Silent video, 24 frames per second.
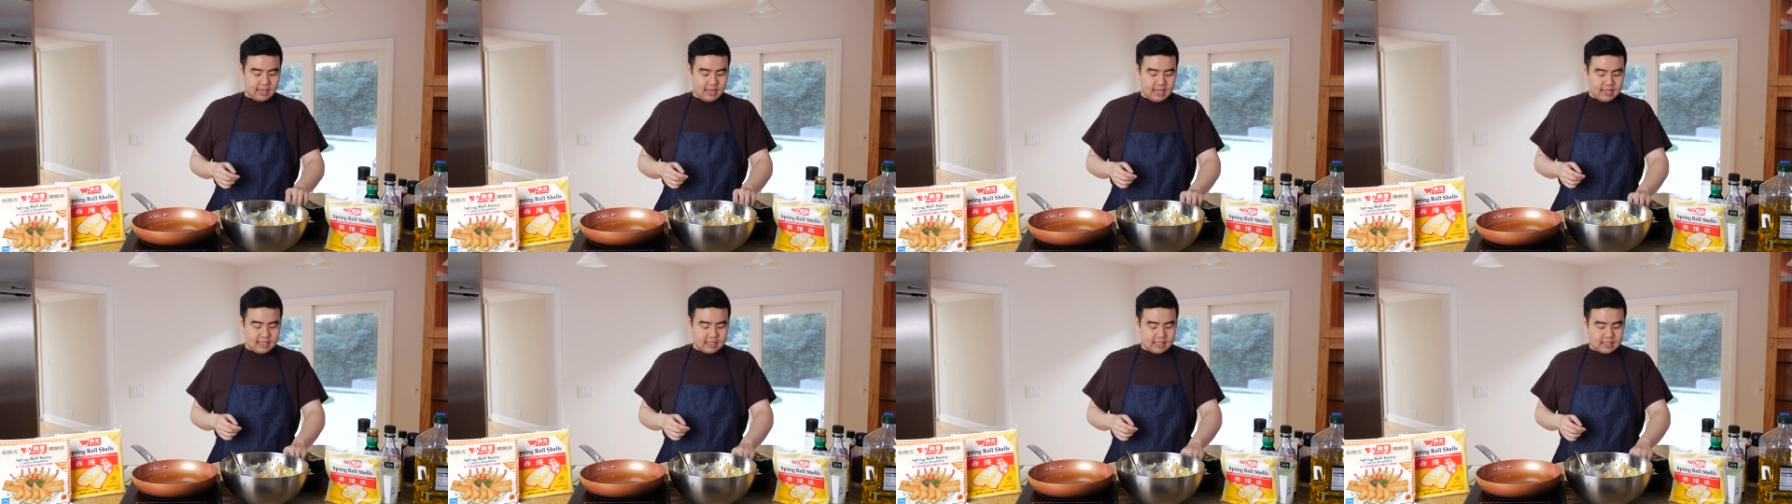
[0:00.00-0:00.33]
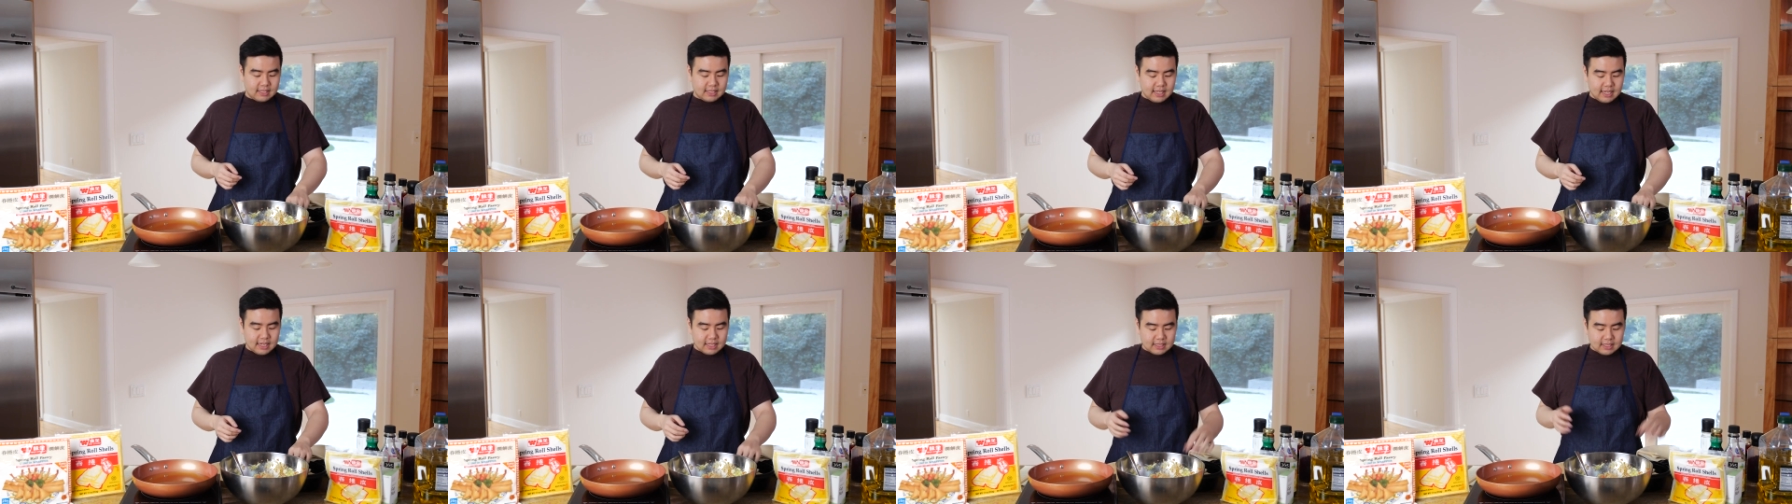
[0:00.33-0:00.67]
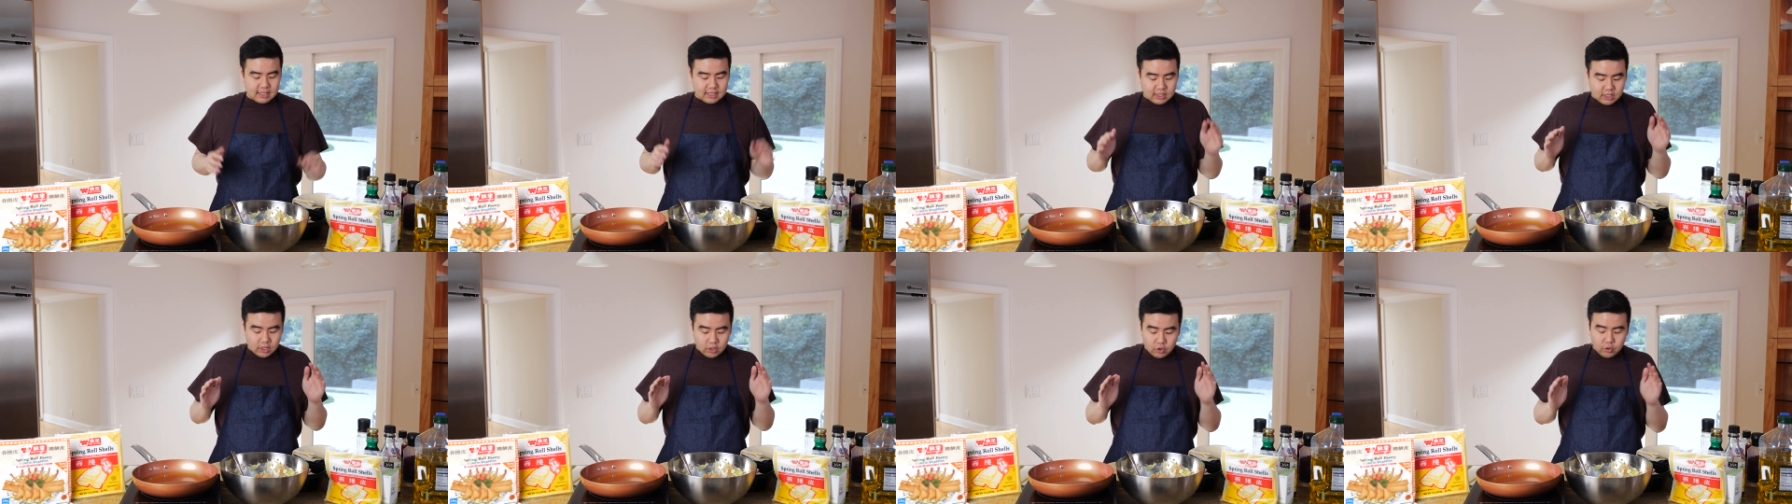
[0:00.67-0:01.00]
I think six
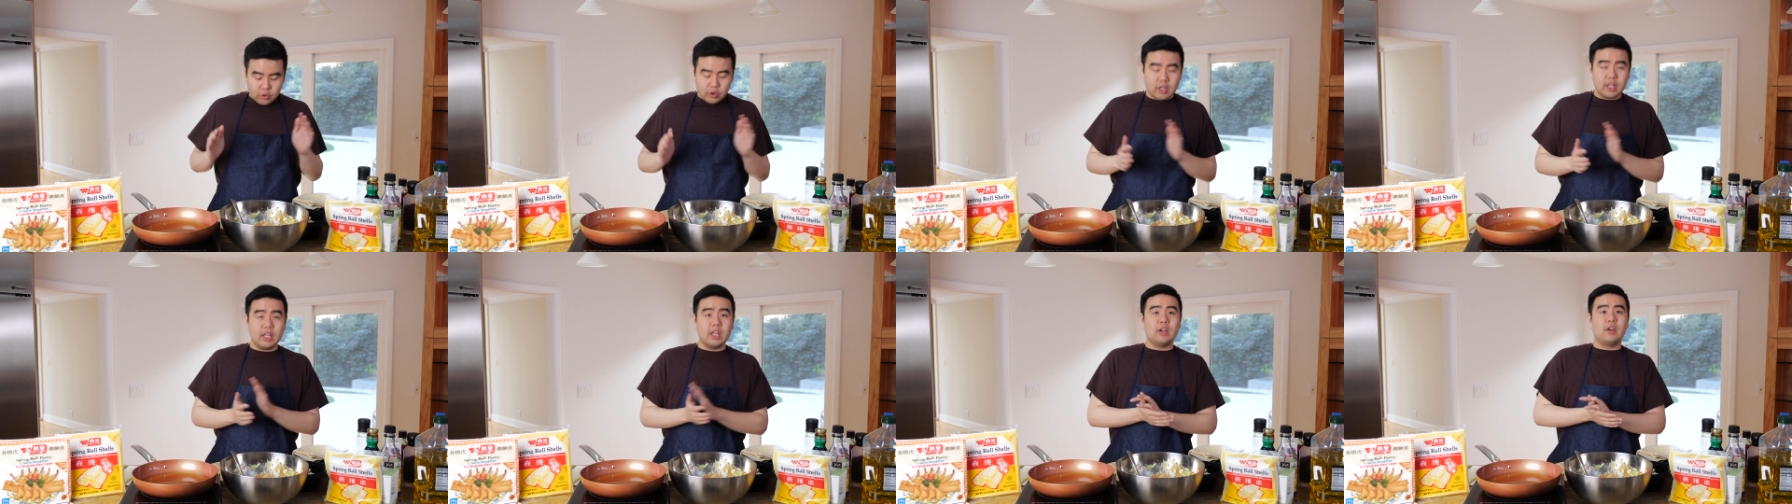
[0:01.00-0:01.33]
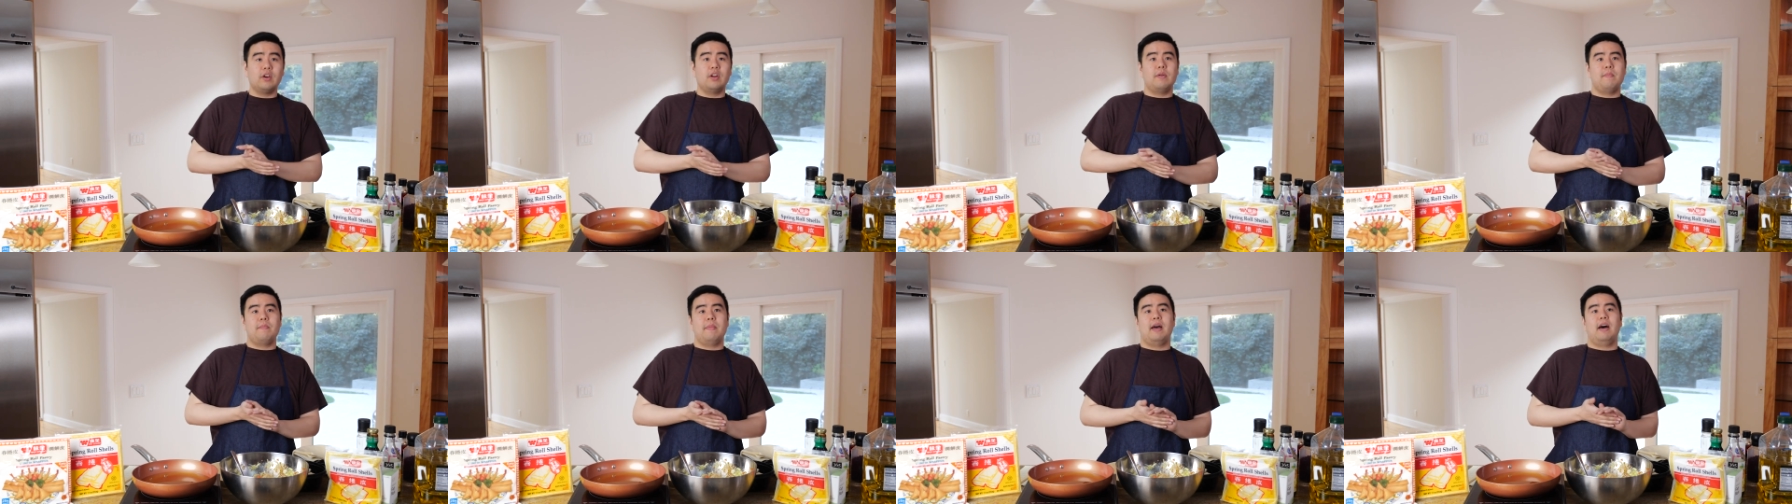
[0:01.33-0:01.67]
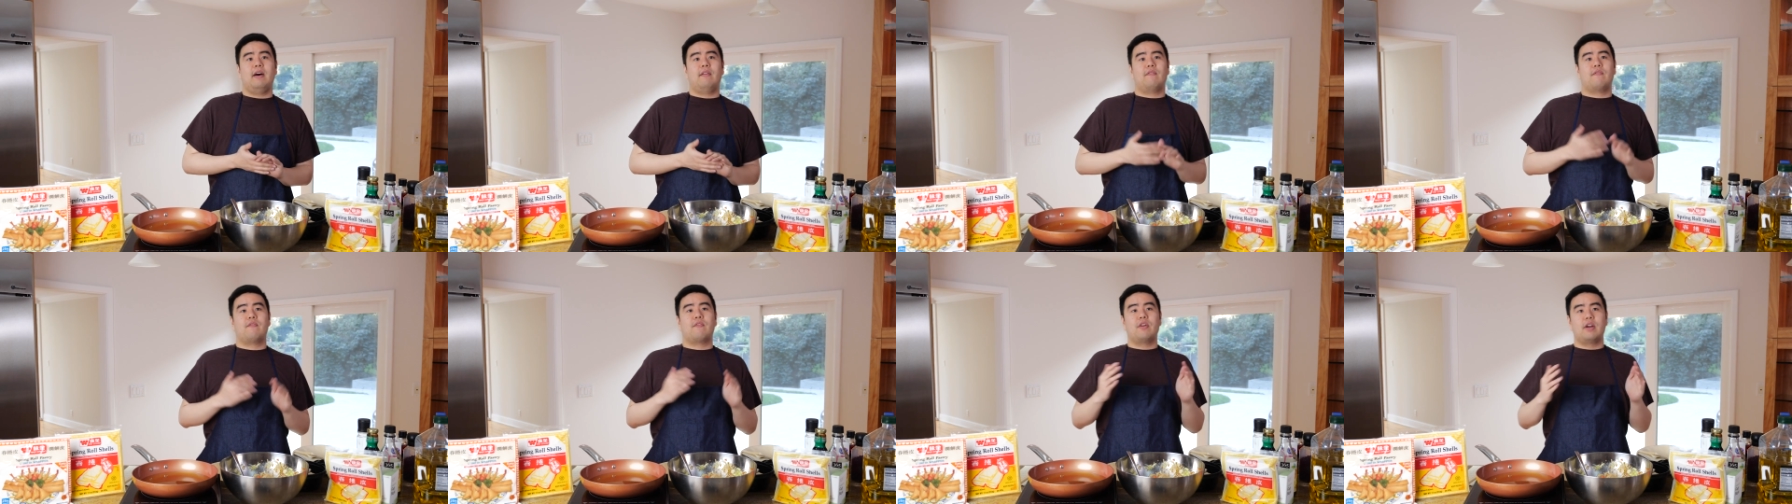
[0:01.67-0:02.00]
is a really good
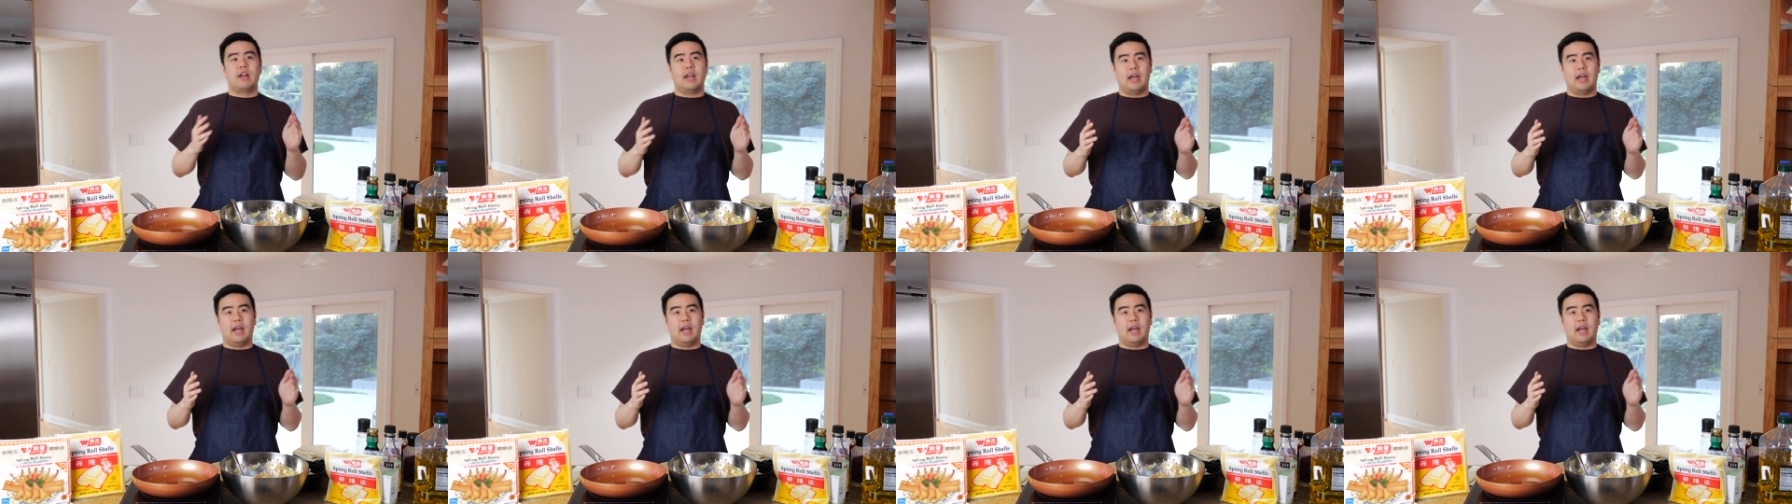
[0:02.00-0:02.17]
amount for